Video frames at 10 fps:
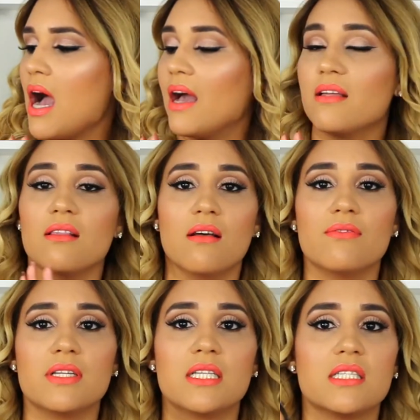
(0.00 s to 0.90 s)
I
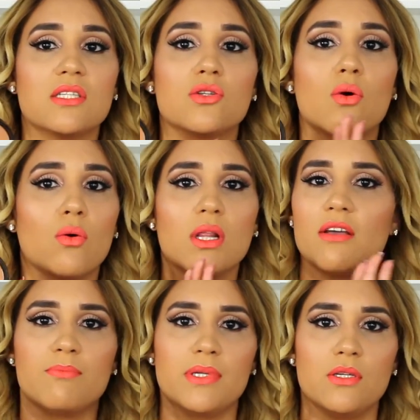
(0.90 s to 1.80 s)
love it. This is all
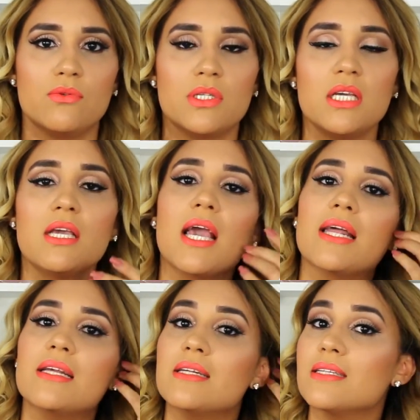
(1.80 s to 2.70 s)
I've been using,
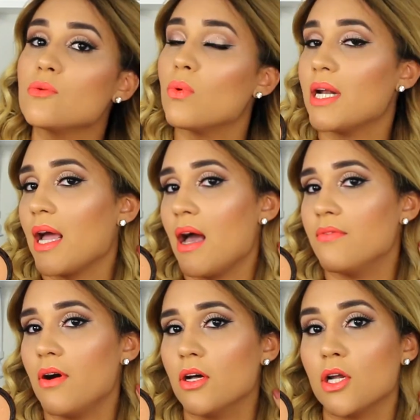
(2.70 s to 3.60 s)
and it is what I
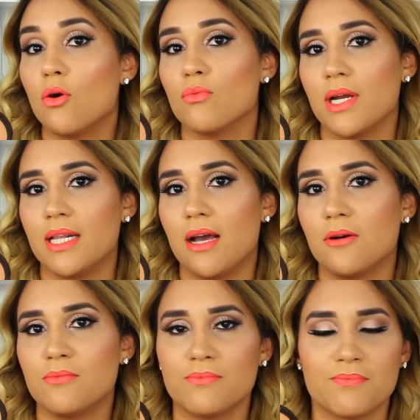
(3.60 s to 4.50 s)
have on right now.